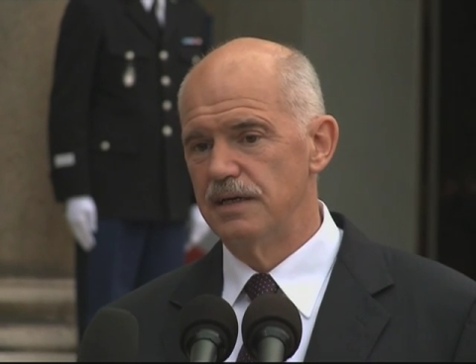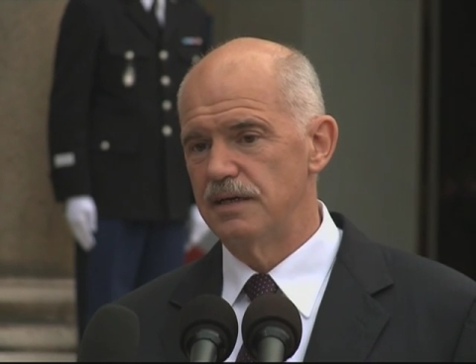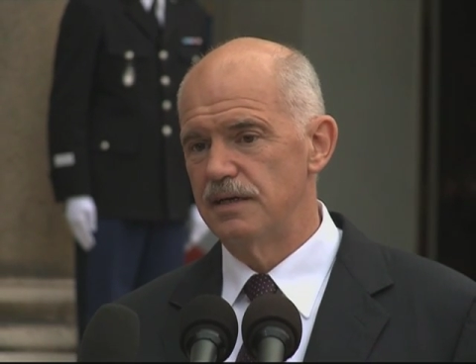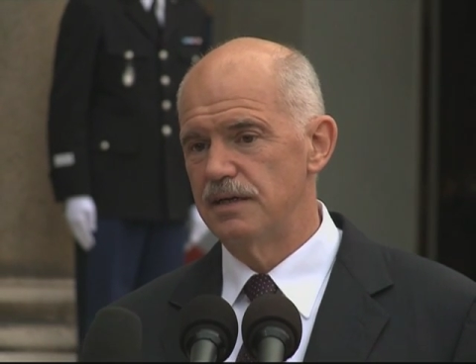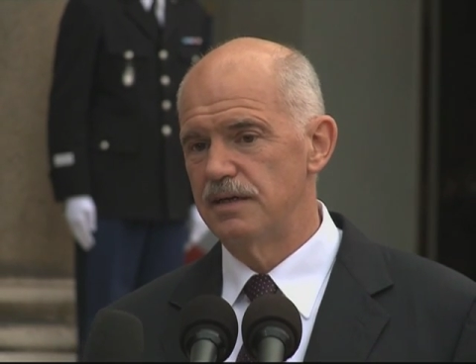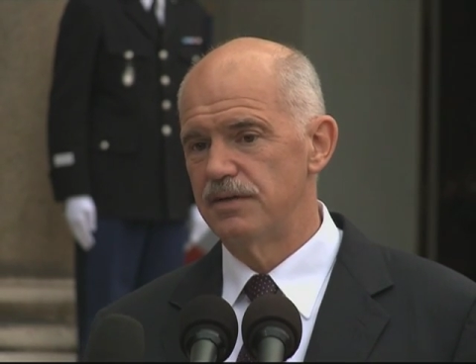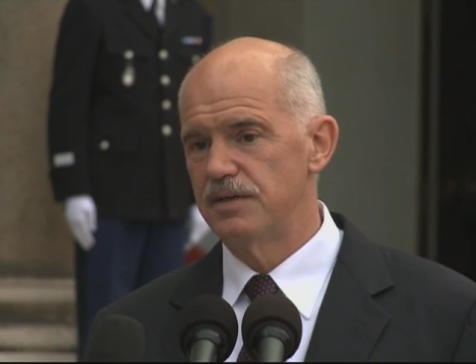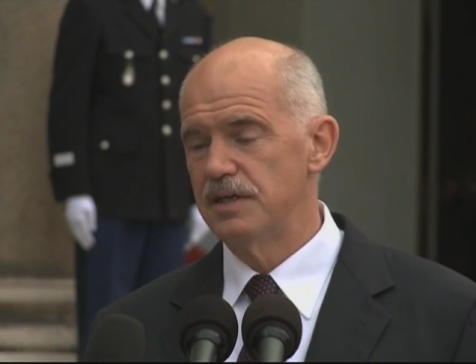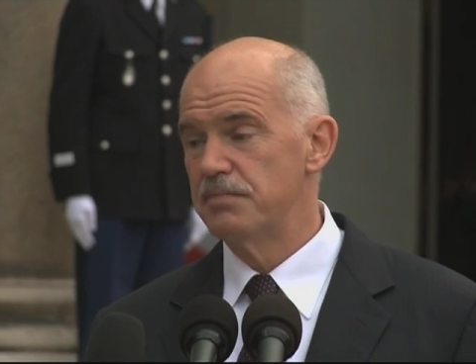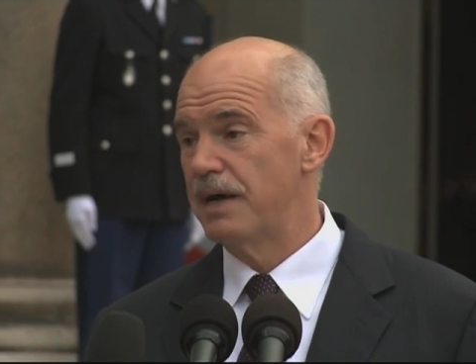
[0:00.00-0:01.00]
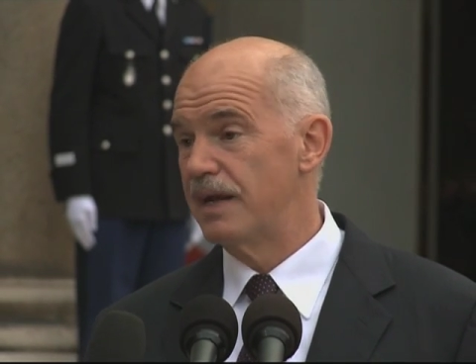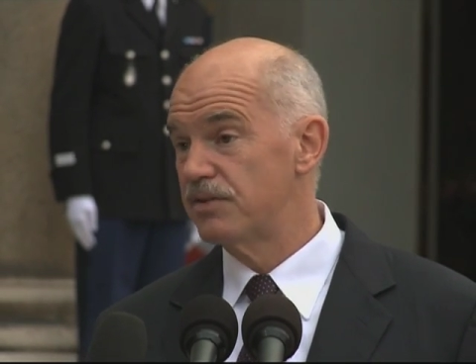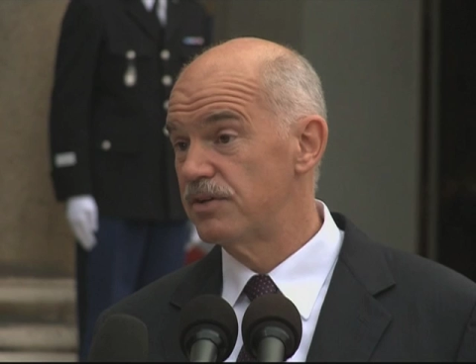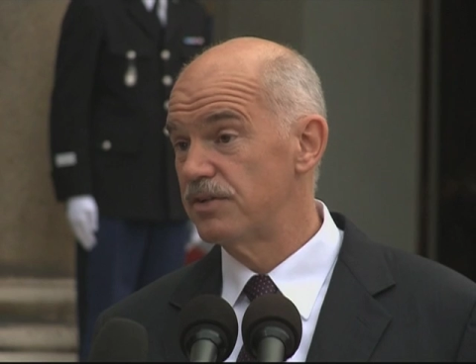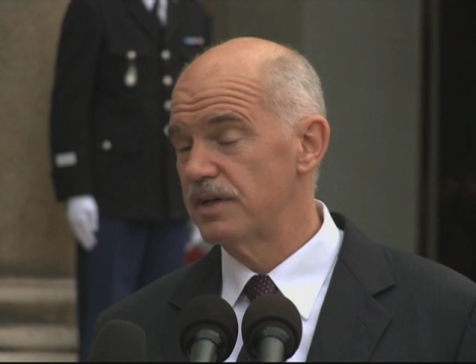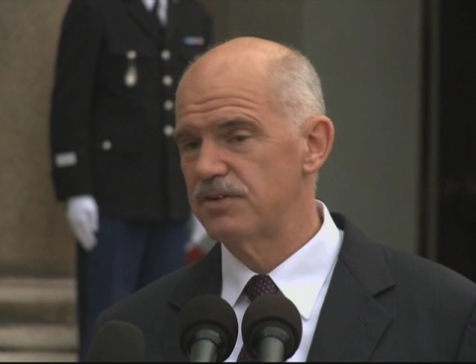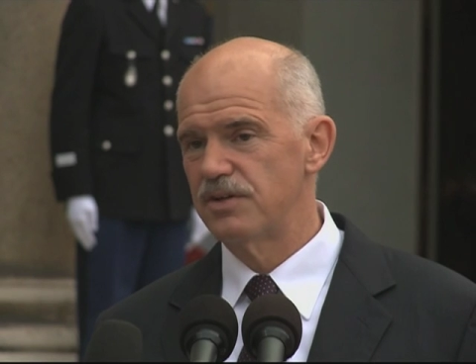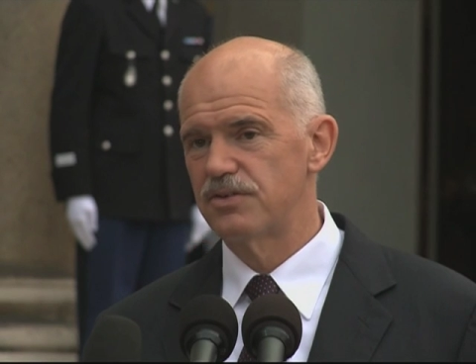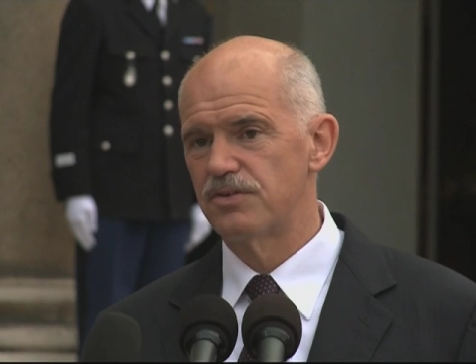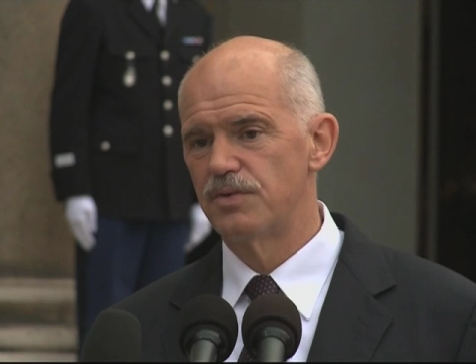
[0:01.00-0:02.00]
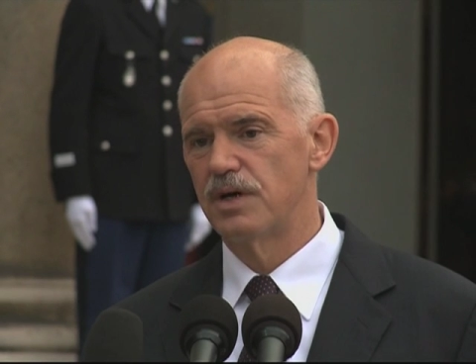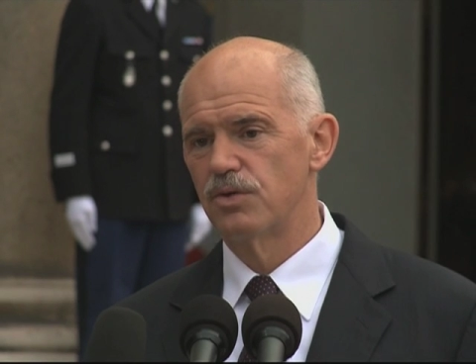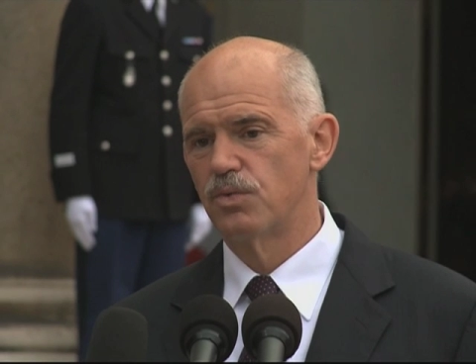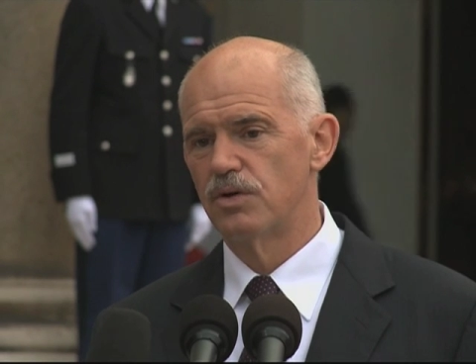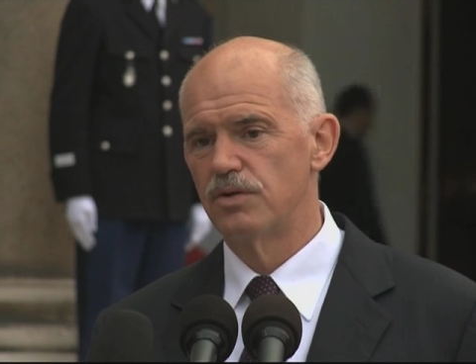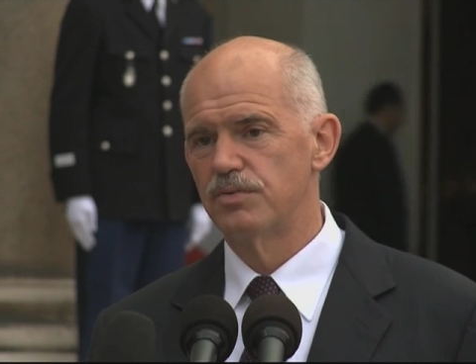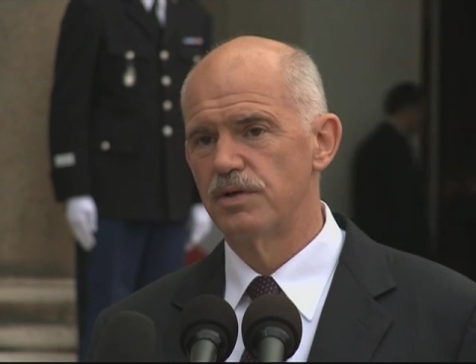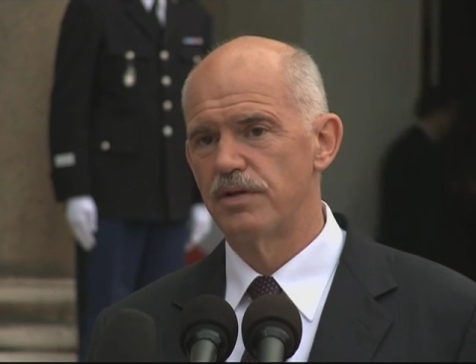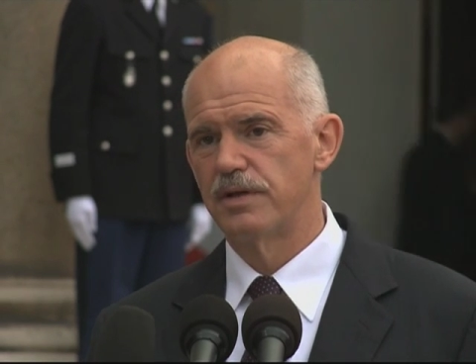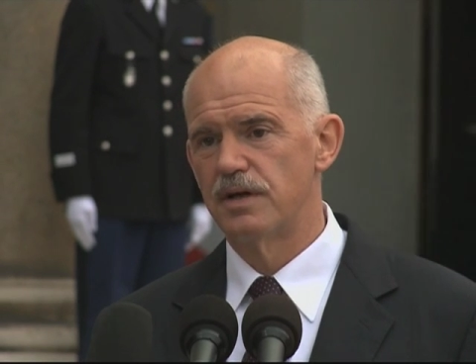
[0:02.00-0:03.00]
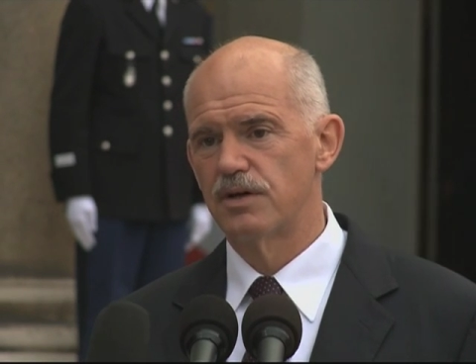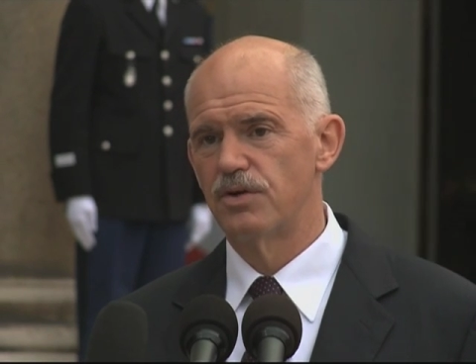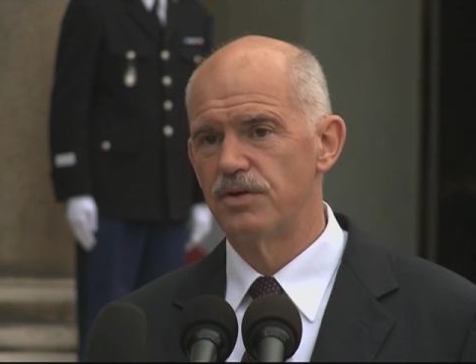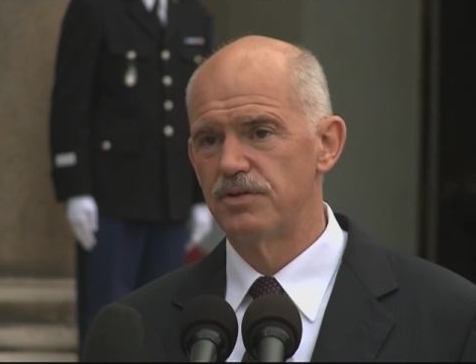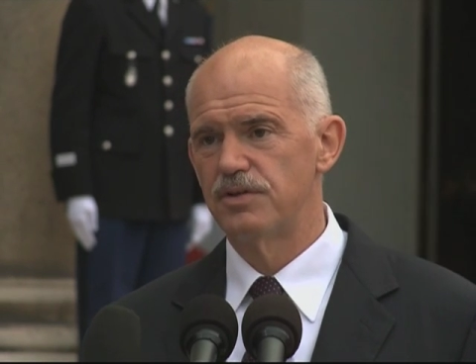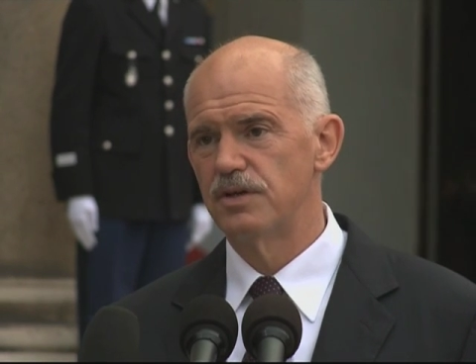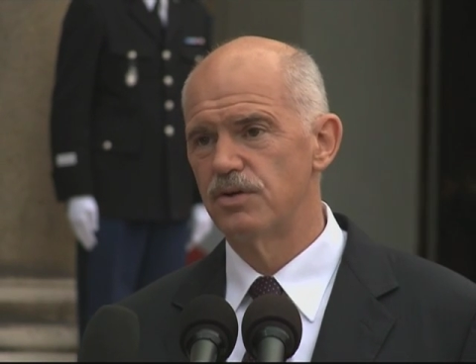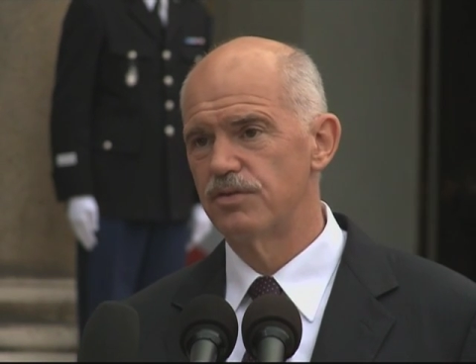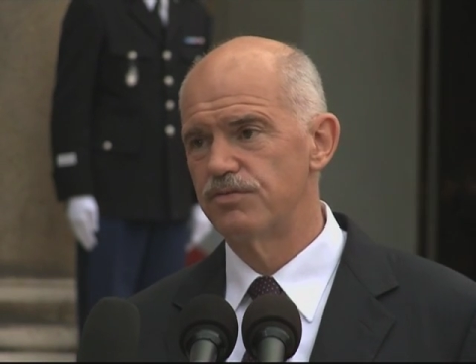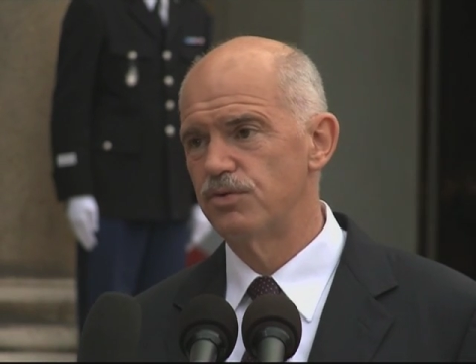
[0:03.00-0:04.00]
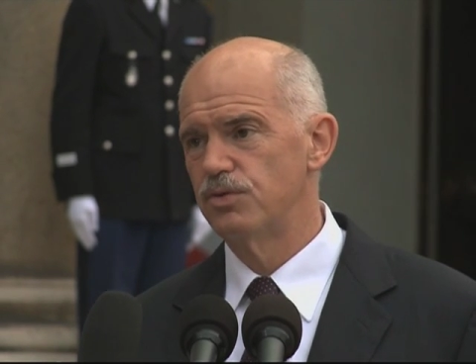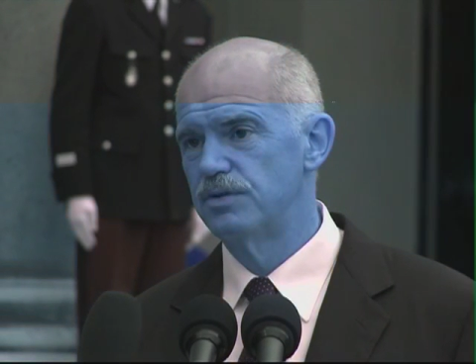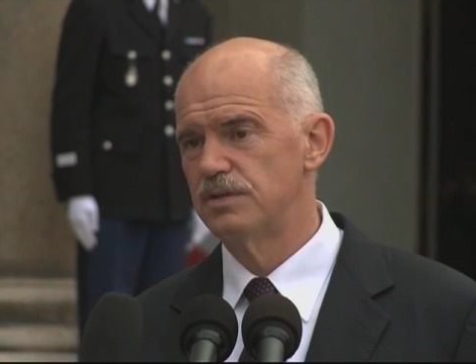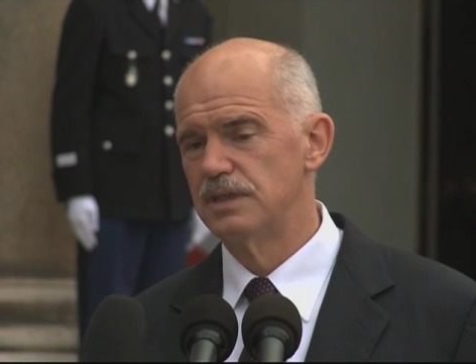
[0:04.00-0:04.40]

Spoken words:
imbalances that exist around the world, whether they are currency or food